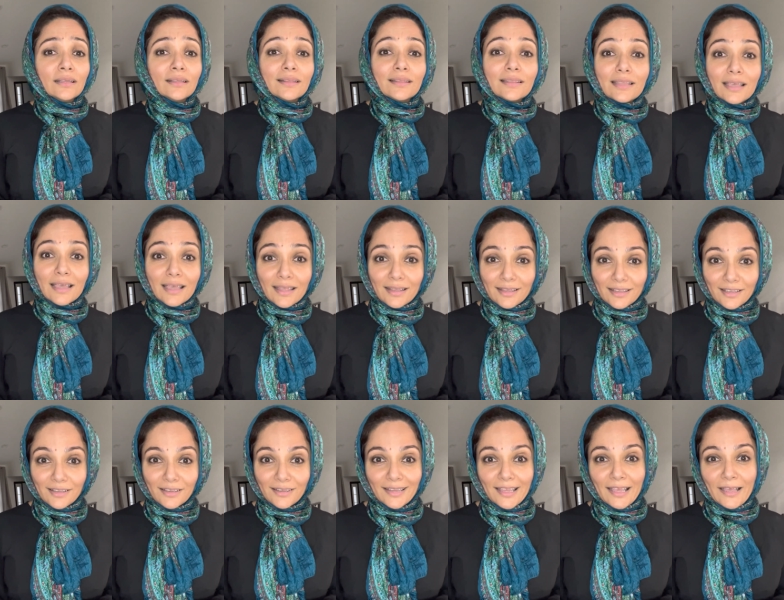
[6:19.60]
Then
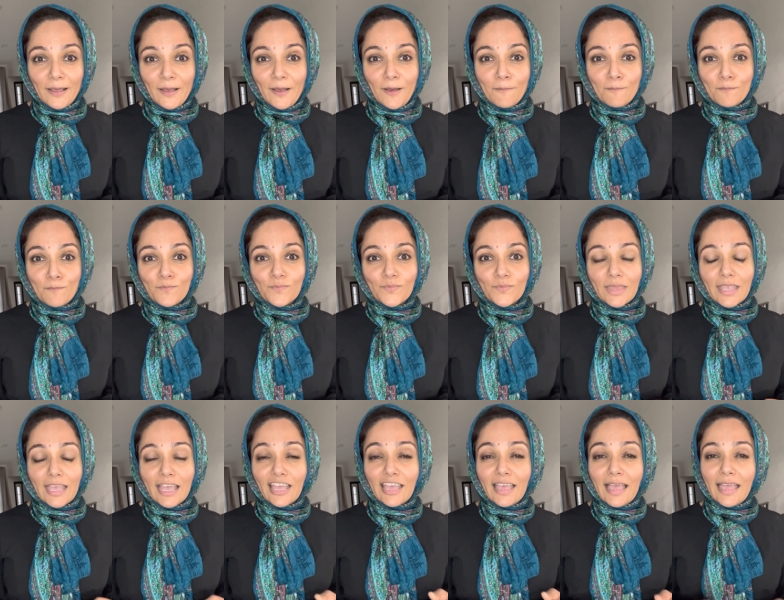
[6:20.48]

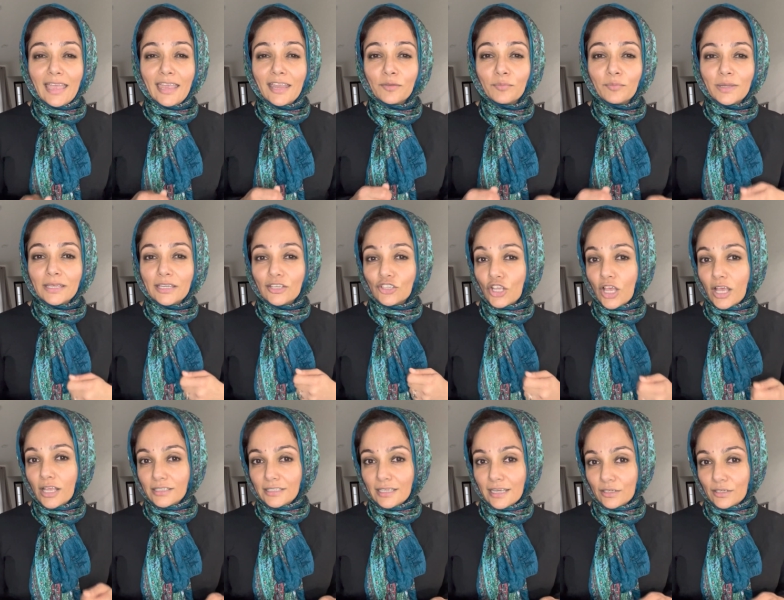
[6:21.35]
I had been in
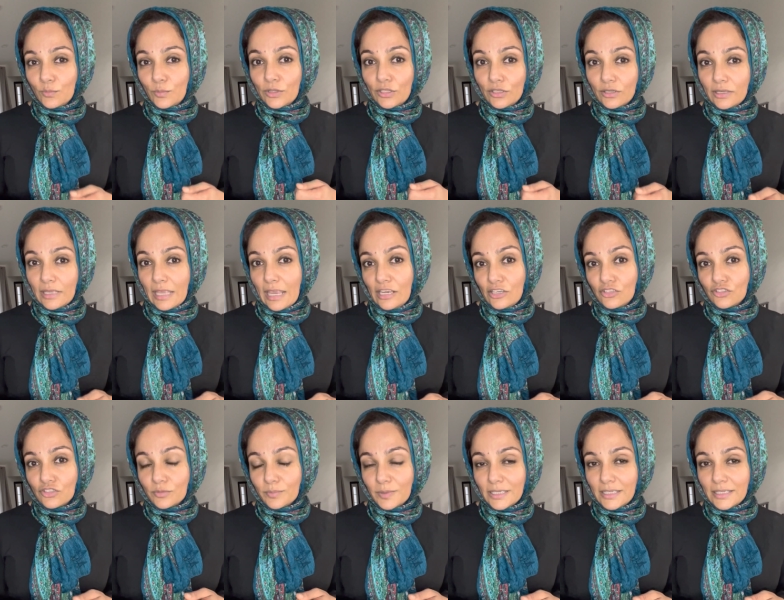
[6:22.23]
contact with the
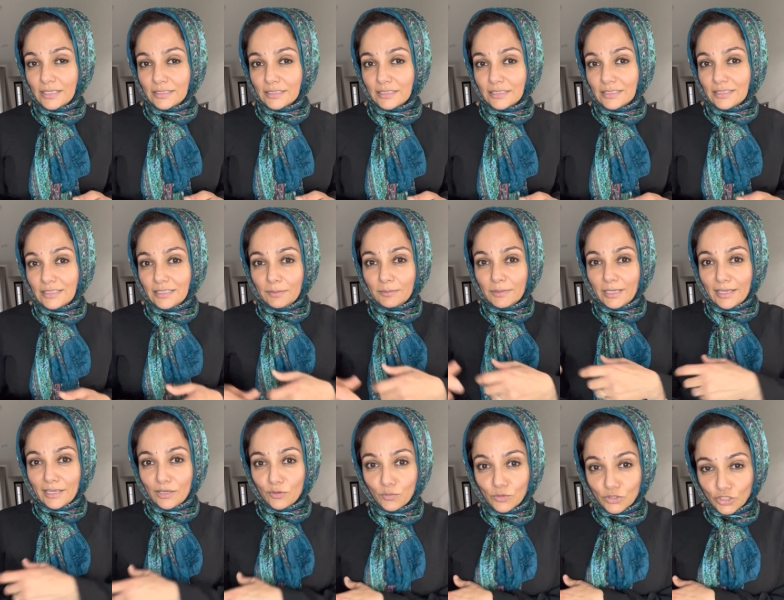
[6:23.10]
agent because it seemed
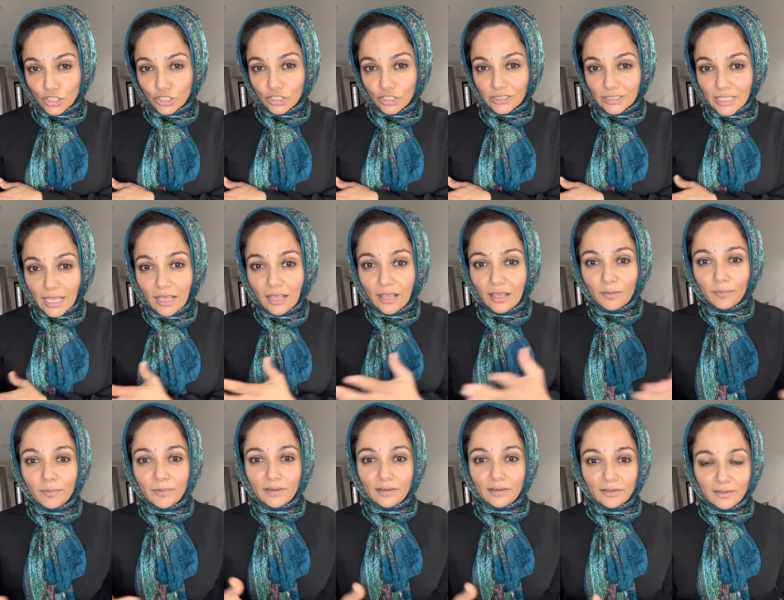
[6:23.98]
like it was going to sell,
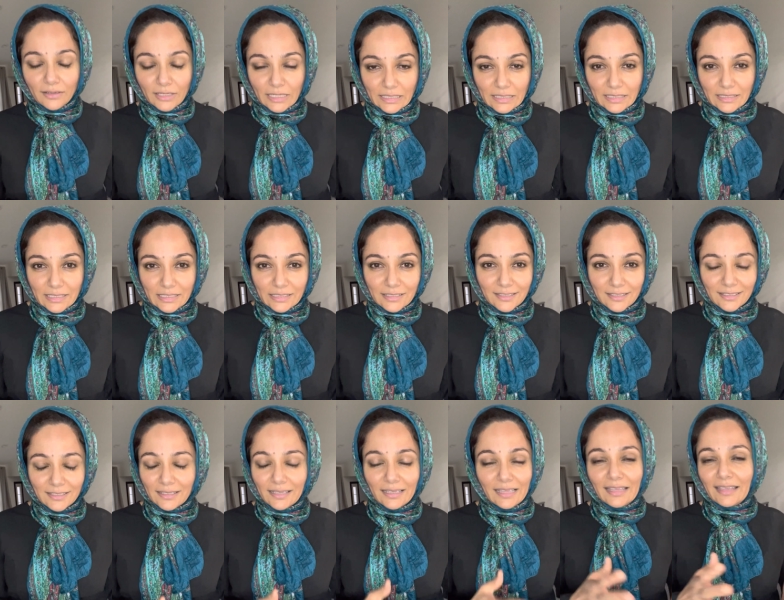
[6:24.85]
but it didn't.
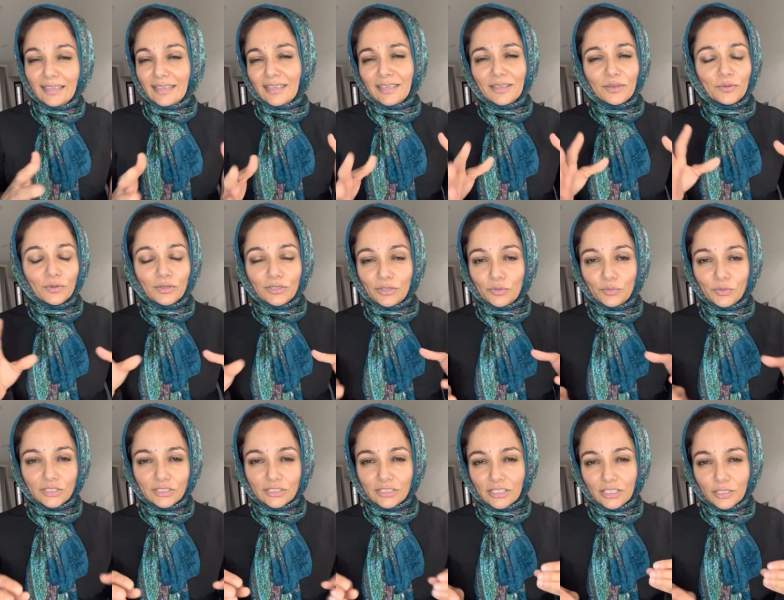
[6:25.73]
Like it
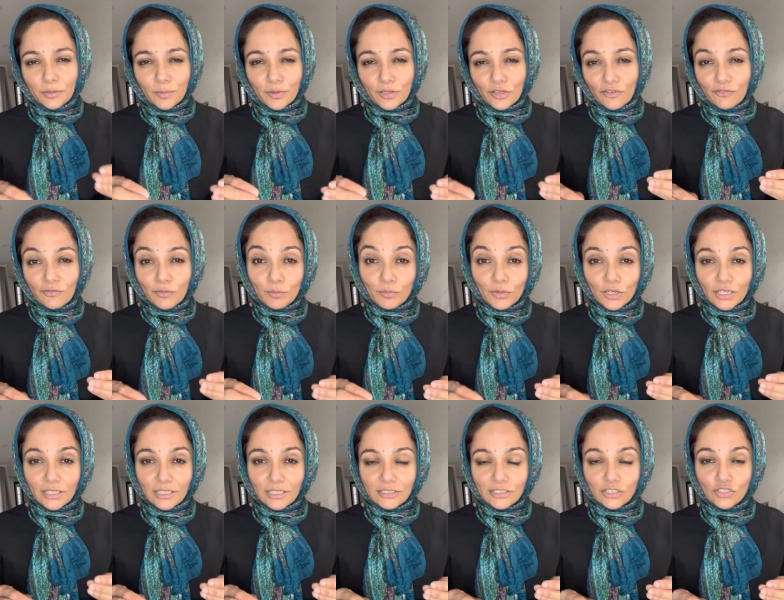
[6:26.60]
was a little bit of a
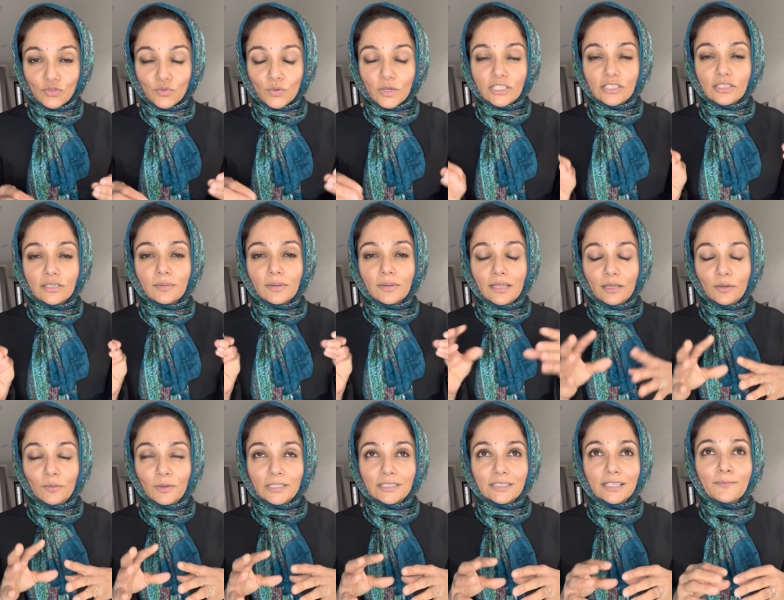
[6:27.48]
murky situation.
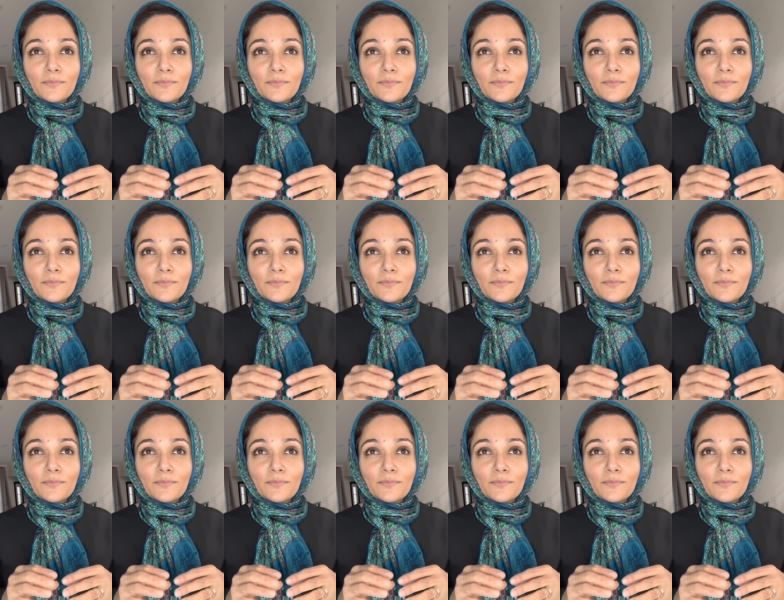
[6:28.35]
Anyways,